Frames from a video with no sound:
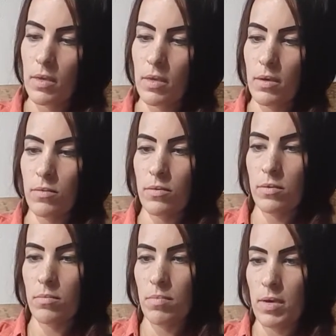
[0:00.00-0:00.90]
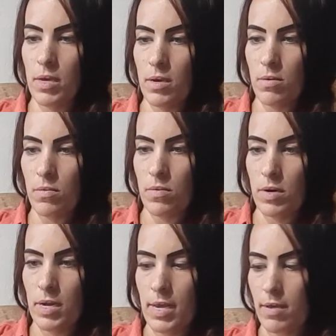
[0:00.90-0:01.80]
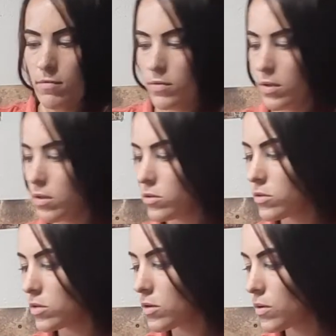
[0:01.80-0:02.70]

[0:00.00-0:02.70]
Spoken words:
That was about 1.5 ounces.